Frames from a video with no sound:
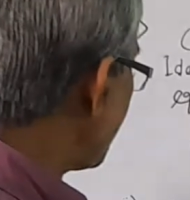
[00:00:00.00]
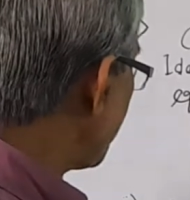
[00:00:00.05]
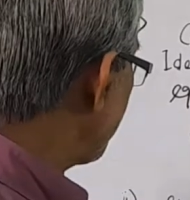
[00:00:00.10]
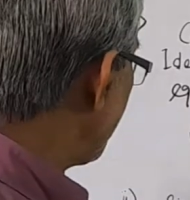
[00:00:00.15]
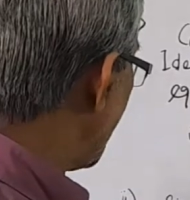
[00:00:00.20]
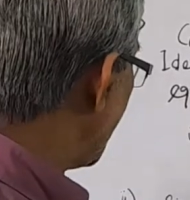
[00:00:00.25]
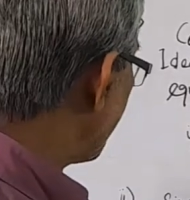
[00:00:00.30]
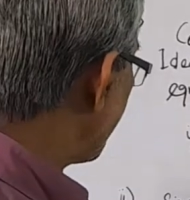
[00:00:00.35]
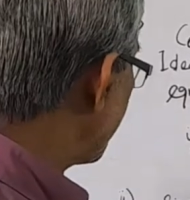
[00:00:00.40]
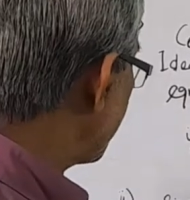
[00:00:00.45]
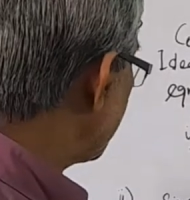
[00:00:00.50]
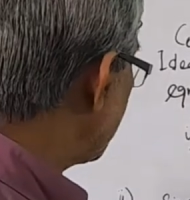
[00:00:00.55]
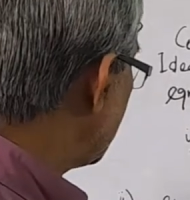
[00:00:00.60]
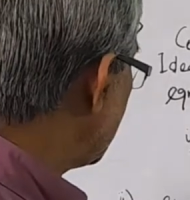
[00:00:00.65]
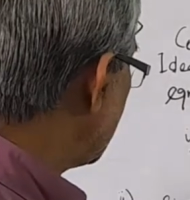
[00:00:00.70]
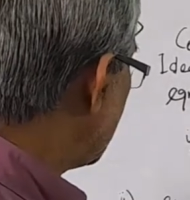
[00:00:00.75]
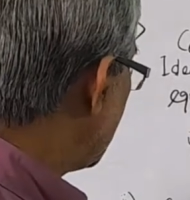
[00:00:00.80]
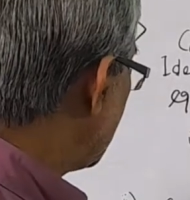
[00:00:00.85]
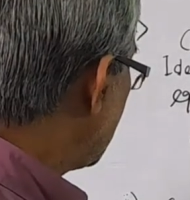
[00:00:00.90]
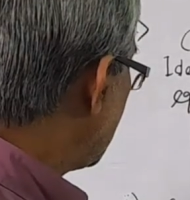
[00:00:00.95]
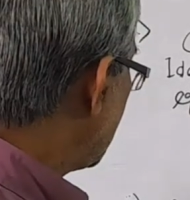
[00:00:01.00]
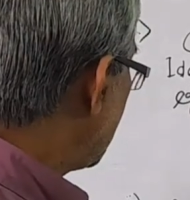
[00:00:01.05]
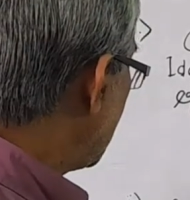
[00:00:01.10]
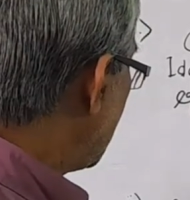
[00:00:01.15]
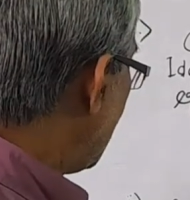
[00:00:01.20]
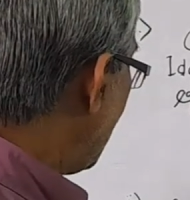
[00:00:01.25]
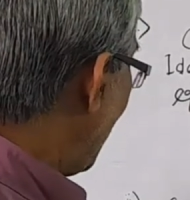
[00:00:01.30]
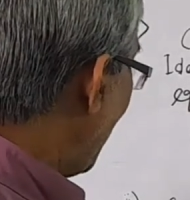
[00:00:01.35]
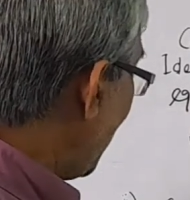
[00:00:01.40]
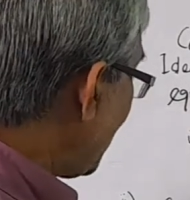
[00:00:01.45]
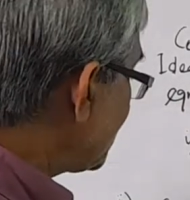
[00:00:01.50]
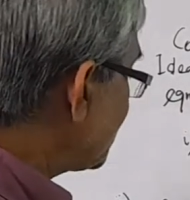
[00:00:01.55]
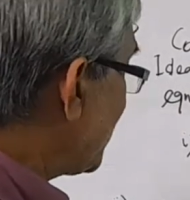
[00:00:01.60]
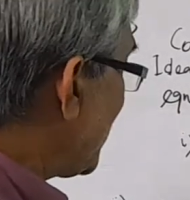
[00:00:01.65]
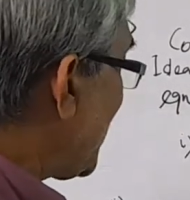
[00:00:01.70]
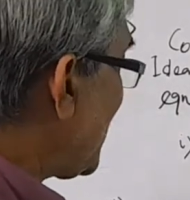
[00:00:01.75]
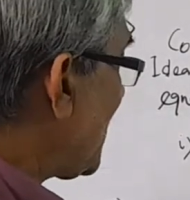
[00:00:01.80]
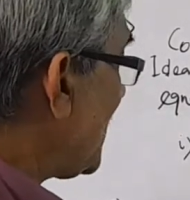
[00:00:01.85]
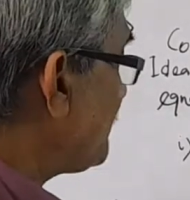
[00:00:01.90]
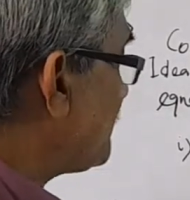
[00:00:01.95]
mass, and
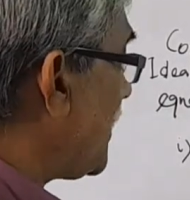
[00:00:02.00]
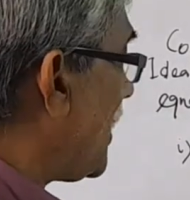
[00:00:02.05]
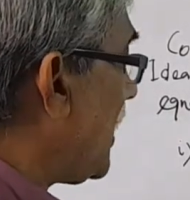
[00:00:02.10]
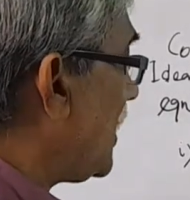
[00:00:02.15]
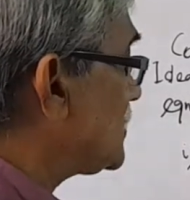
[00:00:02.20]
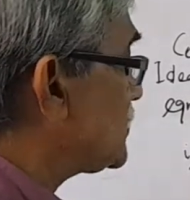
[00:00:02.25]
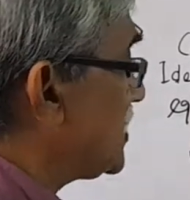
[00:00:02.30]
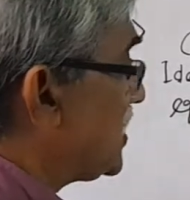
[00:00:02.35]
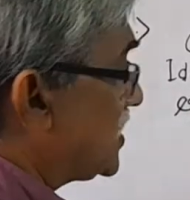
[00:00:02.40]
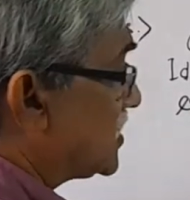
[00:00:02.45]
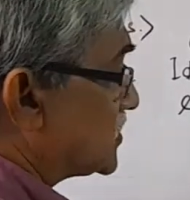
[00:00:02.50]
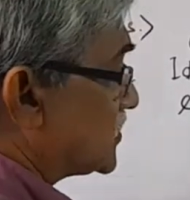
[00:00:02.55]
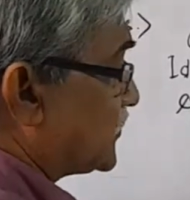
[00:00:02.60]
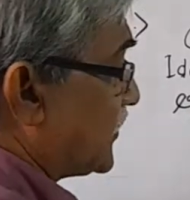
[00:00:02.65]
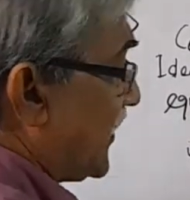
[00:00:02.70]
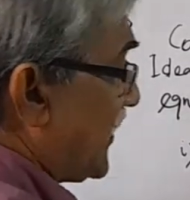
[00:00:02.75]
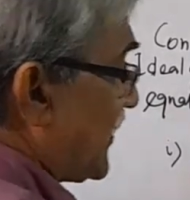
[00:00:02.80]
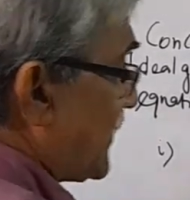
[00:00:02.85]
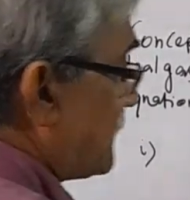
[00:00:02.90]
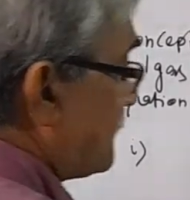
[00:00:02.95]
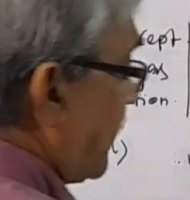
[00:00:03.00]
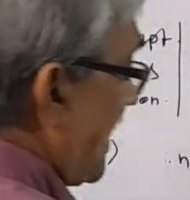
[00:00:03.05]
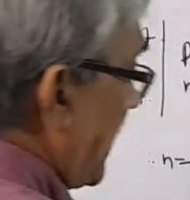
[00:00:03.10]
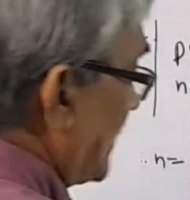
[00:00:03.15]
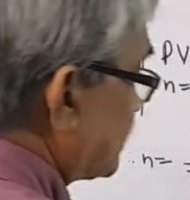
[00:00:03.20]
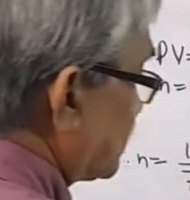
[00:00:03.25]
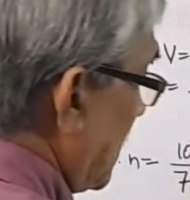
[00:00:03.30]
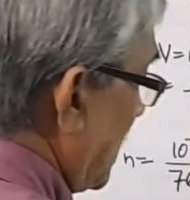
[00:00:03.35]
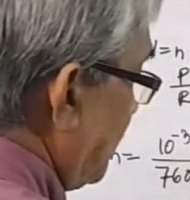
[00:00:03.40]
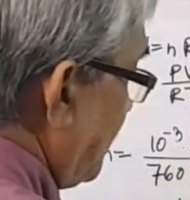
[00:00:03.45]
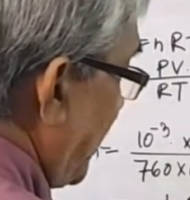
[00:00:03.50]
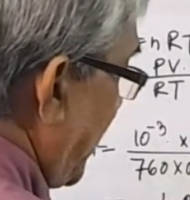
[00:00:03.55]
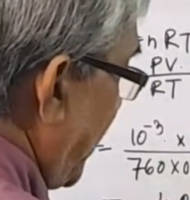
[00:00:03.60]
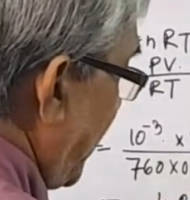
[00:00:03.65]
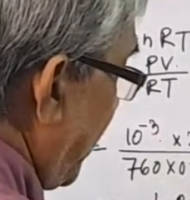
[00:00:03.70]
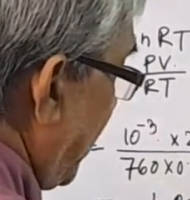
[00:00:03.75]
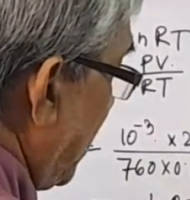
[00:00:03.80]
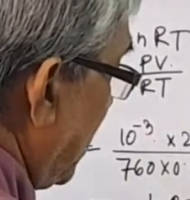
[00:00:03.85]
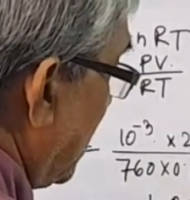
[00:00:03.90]
thereupon this part will be